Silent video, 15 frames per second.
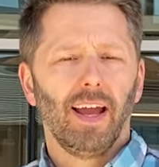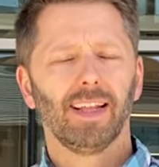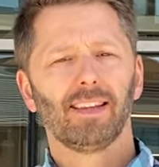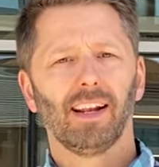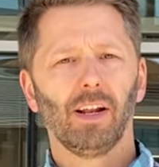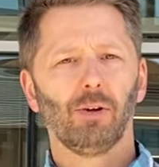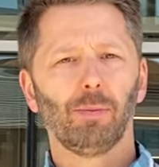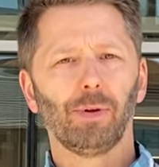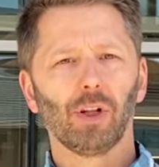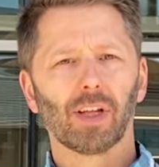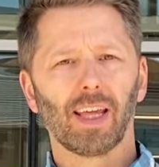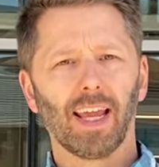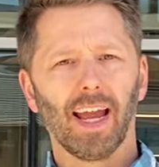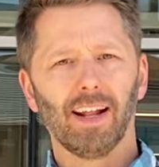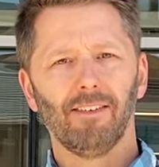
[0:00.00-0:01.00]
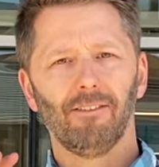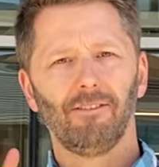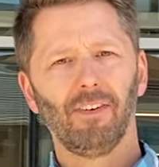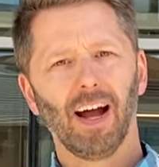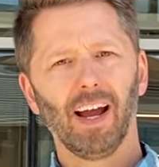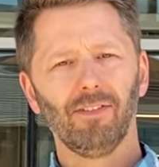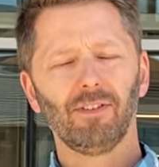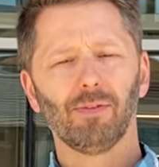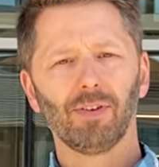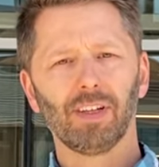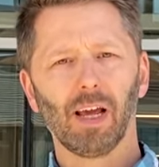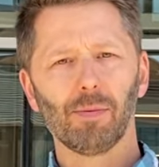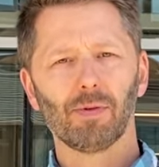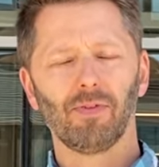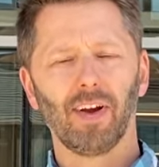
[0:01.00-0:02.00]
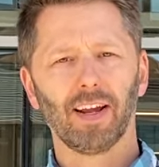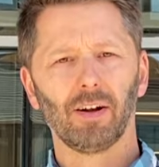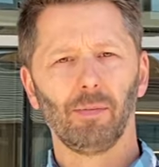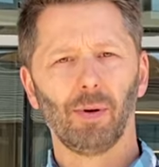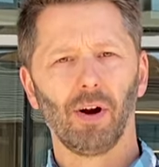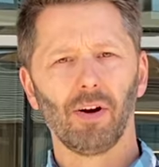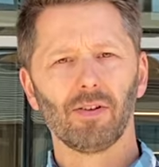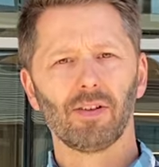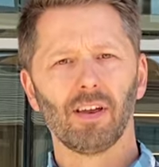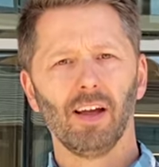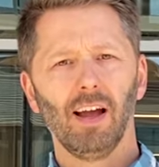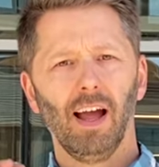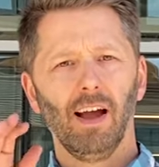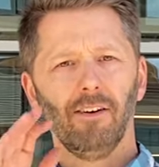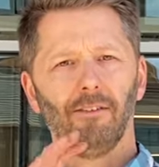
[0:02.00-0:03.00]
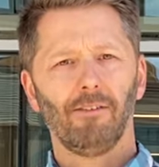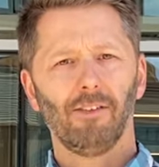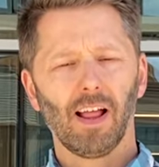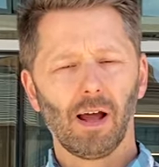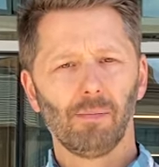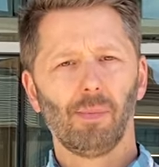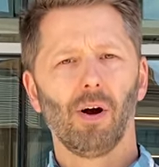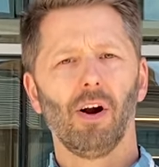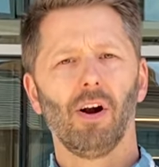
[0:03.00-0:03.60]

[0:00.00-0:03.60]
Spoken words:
And today we'll be looking at five different types of handlebars: flat